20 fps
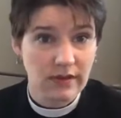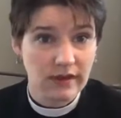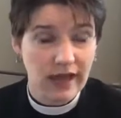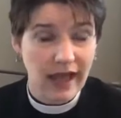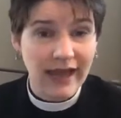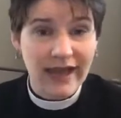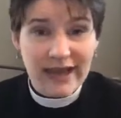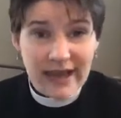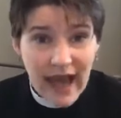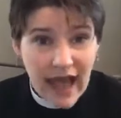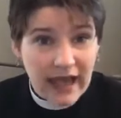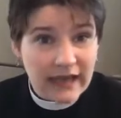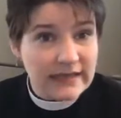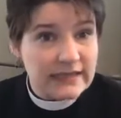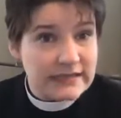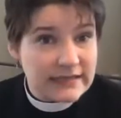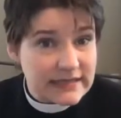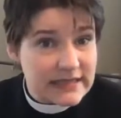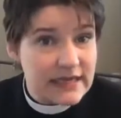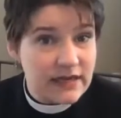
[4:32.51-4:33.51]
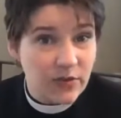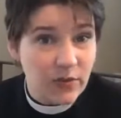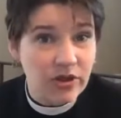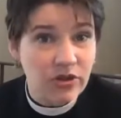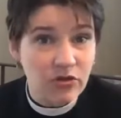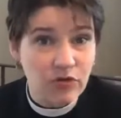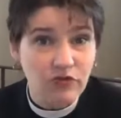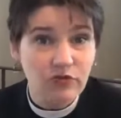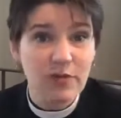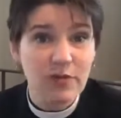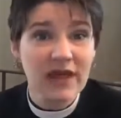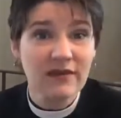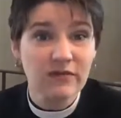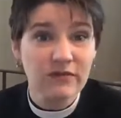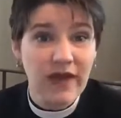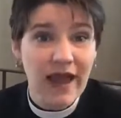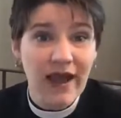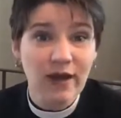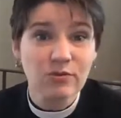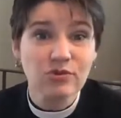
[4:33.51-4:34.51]
And in hide and seek, when you've been
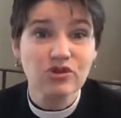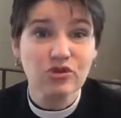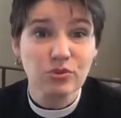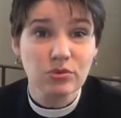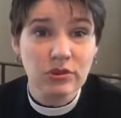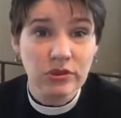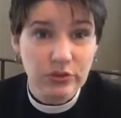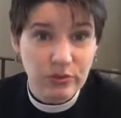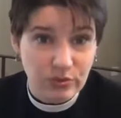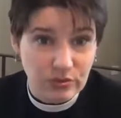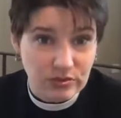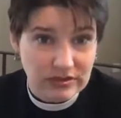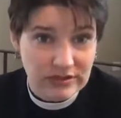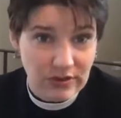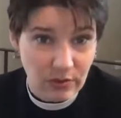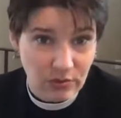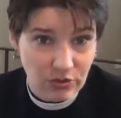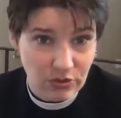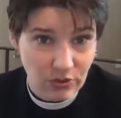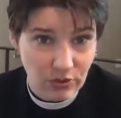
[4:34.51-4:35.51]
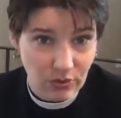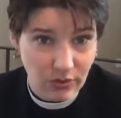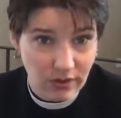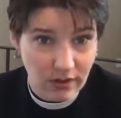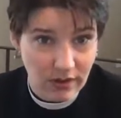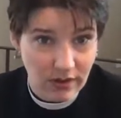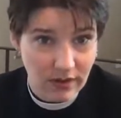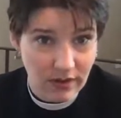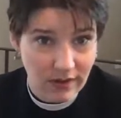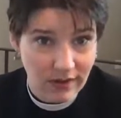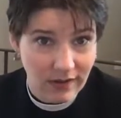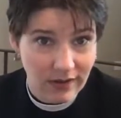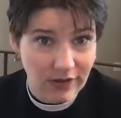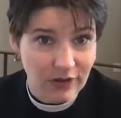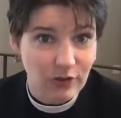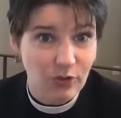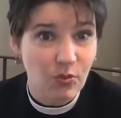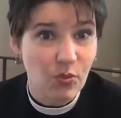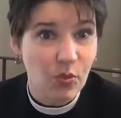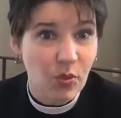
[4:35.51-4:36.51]
found, you lose, don't you?
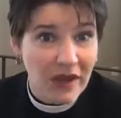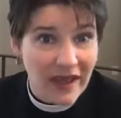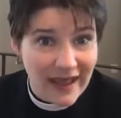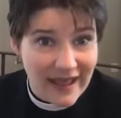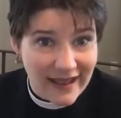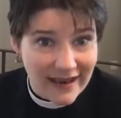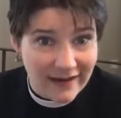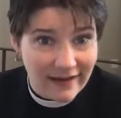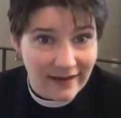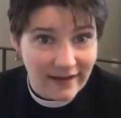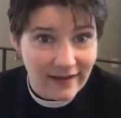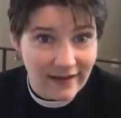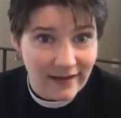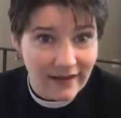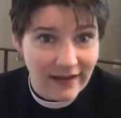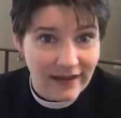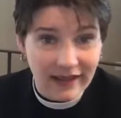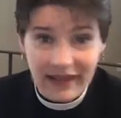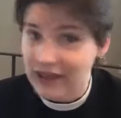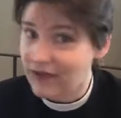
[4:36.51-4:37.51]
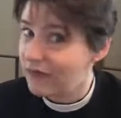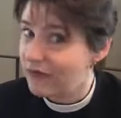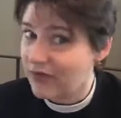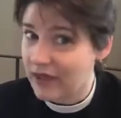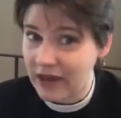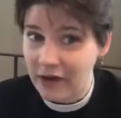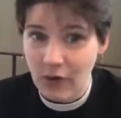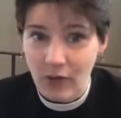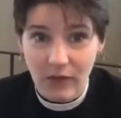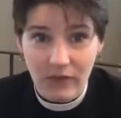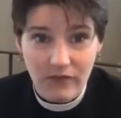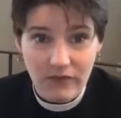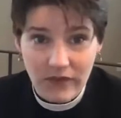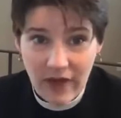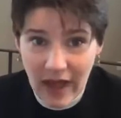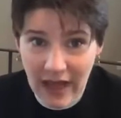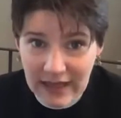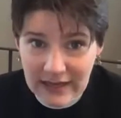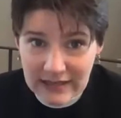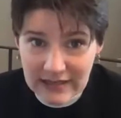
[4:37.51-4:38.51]
You win if they don't
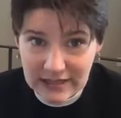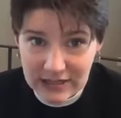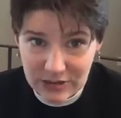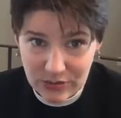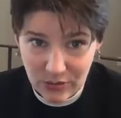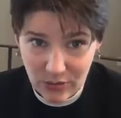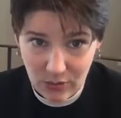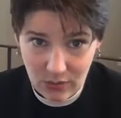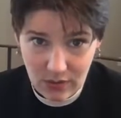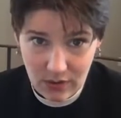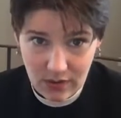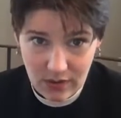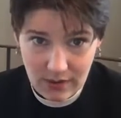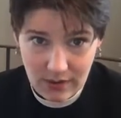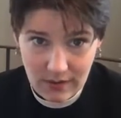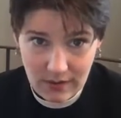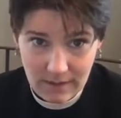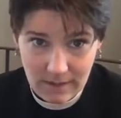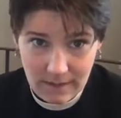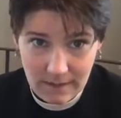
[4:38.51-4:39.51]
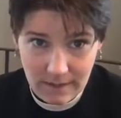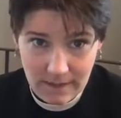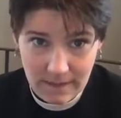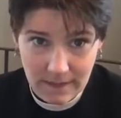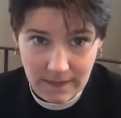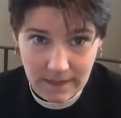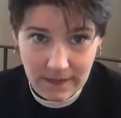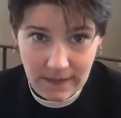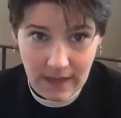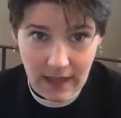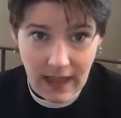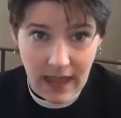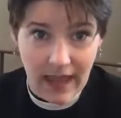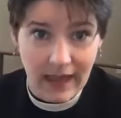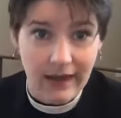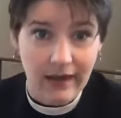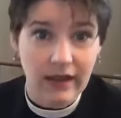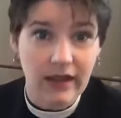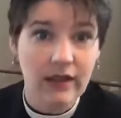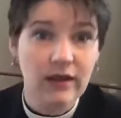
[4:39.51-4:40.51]
find you.
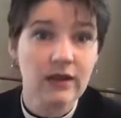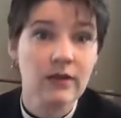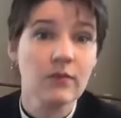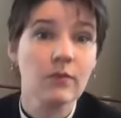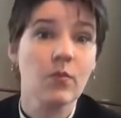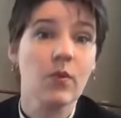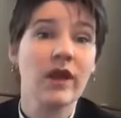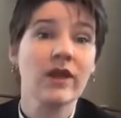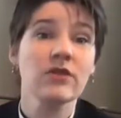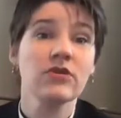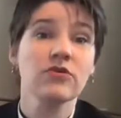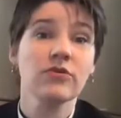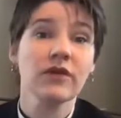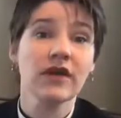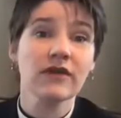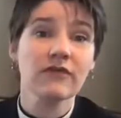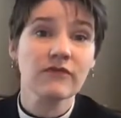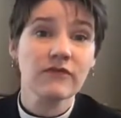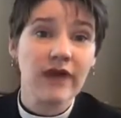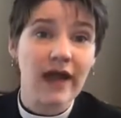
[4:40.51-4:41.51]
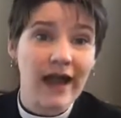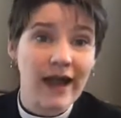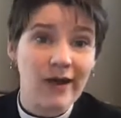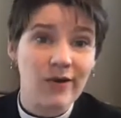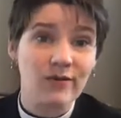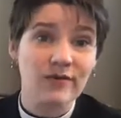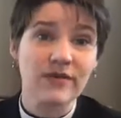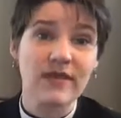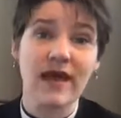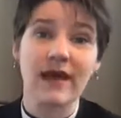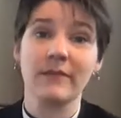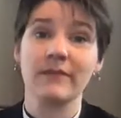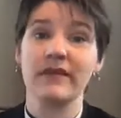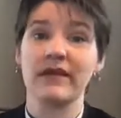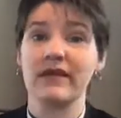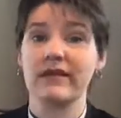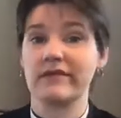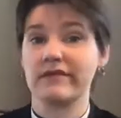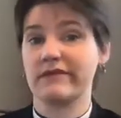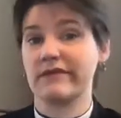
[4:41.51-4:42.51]
And then when you get found, that
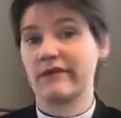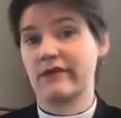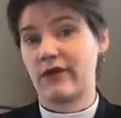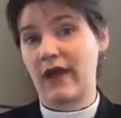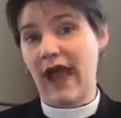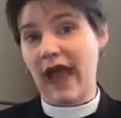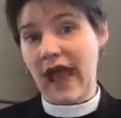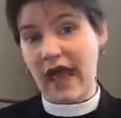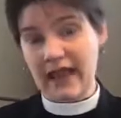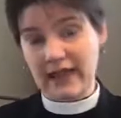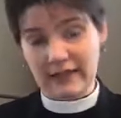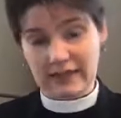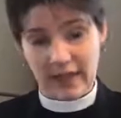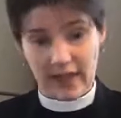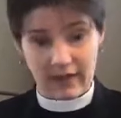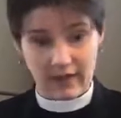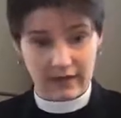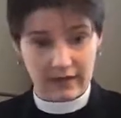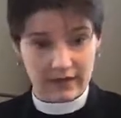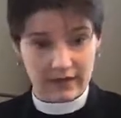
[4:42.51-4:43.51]
means you're out of luck.